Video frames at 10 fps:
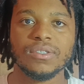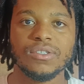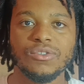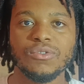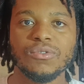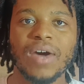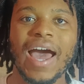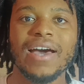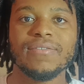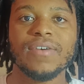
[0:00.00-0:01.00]
you'll
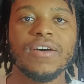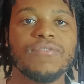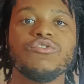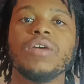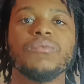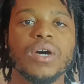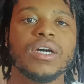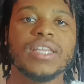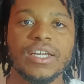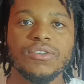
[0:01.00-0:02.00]
have a
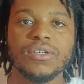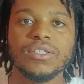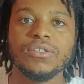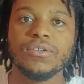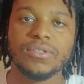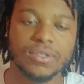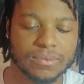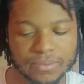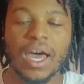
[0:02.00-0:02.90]
framework that you can use.